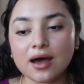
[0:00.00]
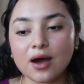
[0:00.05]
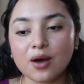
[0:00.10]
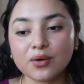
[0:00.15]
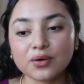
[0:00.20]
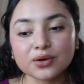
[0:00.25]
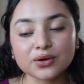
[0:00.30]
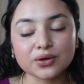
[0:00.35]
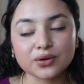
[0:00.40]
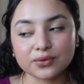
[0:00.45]

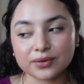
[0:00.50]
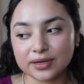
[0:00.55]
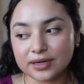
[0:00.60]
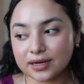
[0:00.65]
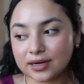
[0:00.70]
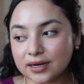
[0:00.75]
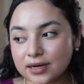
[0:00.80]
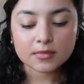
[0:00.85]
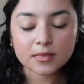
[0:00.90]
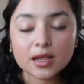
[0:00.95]
or
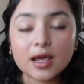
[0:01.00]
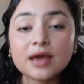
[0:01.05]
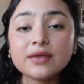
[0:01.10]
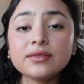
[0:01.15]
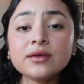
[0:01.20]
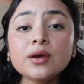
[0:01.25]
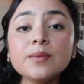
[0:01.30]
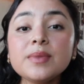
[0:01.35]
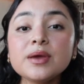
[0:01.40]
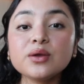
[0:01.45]
career. I
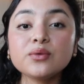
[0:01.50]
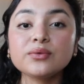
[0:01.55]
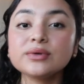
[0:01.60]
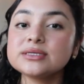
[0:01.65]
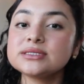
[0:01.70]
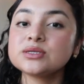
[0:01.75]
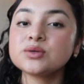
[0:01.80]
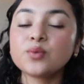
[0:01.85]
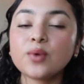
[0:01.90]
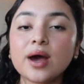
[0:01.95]
think a big
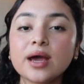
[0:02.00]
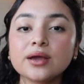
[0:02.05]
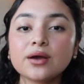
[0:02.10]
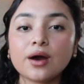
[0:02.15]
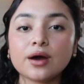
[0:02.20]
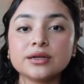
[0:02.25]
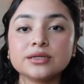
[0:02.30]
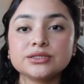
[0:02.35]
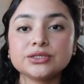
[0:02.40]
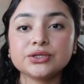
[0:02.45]
reason why I
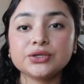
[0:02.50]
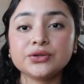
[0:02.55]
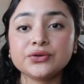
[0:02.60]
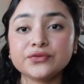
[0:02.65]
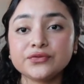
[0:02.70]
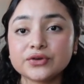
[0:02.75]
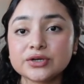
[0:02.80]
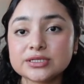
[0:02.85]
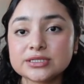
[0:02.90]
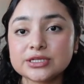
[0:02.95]
got into
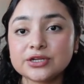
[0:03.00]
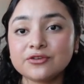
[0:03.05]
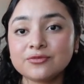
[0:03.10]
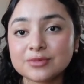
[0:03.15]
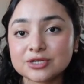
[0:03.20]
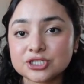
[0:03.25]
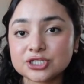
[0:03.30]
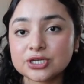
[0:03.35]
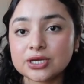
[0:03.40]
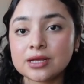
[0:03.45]
University of
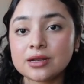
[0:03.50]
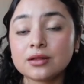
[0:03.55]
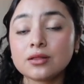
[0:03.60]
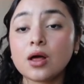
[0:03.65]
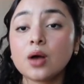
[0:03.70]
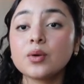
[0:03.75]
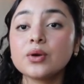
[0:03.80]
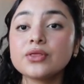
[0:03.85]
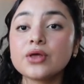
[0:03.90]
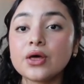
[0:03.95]
Michigan
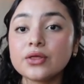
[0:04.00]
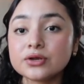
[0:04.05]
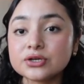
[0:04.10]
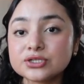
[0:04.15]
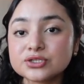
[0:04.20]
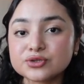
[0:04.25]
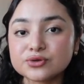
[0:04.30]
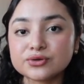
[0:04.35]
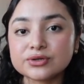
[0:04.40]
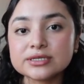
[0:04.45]
along with other
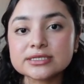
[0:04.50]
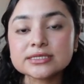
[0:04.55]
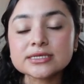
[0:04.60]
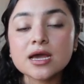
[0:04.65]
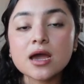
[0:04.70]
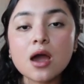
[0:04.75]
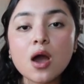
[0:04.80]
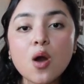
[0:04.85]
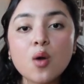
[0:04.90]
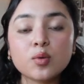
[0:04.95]
schools
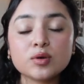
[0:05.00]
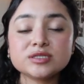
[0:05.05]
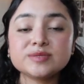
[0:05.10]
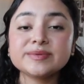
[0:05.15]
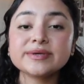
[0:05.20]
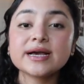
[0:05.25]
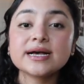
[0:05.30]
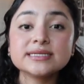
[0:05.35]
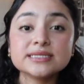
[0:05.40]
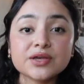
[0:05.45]
was
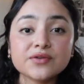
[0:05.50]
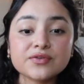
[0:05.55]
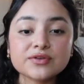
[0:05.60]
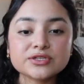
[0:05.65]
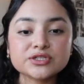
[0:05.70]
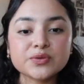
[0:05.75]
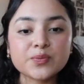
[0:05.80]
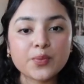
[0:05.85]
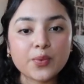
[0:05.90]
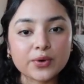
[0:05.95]
because of the
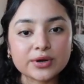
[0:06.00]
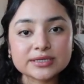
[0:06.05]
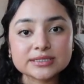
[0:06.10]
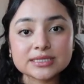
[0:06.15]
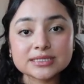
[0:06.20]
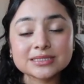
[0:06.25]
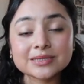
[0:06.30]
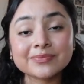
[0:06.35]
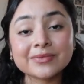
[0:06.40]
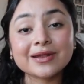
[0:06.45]
support
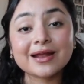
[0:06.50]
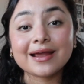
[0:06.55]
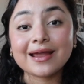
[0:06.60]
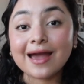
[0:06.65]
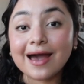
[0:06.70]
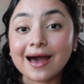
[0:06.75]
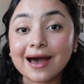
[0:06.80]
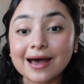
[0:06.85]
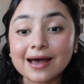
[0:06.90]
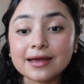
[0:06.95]
system that I
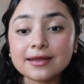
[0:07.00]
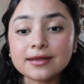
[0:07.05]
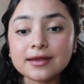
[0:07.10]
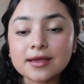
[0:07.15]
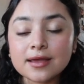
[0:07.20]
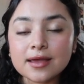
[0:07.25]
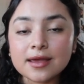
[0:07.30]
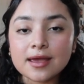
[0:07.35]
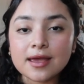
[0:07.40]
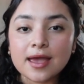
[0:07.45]
had,
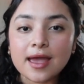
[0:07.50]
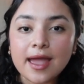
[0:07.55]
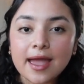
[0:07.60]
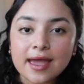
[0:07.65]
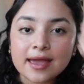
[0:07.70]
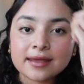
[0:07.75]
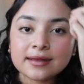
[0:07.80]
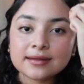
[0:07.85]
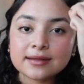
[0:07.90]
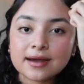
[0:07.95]

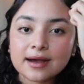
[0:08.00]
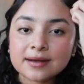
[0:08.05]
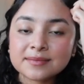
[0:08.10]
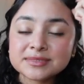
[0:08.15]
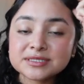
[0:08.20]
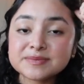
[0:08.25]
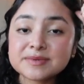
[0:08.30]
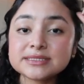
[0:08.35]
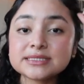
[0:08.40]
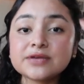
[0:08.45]

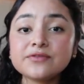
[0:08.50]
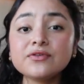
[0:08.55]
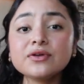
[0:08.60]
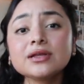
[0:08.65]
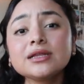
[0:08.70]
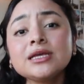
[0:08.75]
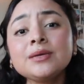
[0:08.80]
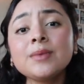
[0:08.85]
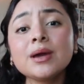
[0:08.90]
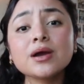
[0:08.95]
and
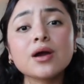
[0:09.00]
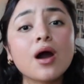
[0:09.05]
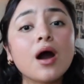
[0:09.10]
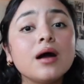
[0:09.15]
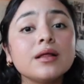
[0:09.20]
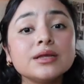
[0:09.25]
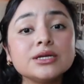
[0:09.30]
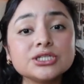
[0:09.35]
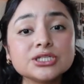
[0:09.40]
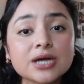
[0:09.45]
specifically my
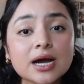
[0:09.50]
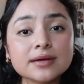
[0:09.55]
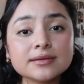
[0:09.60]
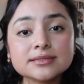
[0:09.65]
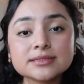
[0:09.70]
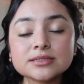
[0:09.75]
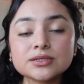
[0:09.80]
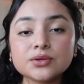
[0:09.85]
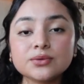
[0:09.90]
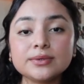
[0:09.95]
college
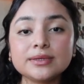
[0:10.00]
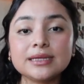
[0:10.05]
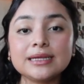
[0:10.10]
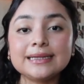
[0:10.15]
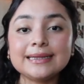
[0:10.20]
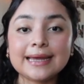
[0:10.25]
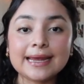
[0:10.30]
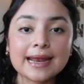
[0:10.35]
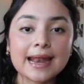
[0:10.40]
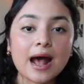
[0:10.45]
counselor really
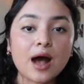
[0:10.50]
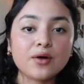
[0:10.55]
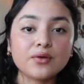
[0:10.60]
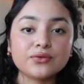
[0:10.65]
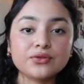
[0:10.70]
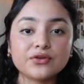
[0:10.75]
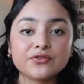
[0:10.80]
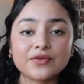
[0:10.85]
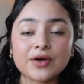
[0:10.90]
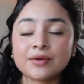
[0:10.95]
laid
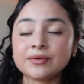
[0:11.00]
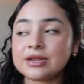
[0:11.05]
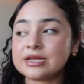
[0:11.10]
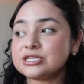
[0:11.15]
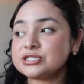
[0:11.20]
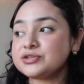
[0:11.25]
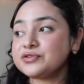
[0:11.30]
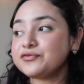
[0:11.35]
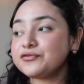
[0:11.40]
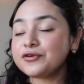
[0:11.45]
out the
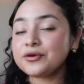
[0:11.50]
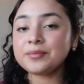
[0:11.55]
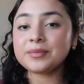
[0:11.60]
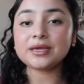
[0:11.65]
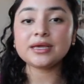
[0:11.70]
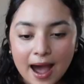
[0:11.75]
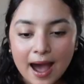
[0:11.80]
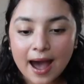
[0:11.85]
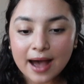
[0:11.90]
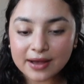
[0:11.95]
foundation for
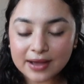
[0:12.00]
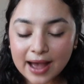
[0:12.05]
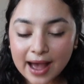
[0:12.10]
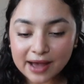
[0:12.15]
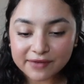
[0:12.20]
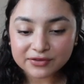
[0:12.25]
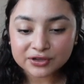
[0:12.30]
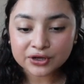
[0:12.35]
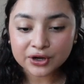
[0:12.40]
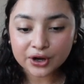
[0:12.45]
me.
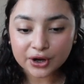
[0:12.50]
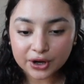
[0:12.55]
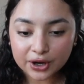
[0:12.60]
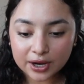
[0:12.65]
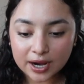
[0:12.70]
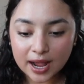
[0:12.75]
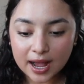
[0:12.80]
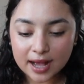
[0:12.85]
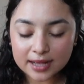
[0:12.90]
Having her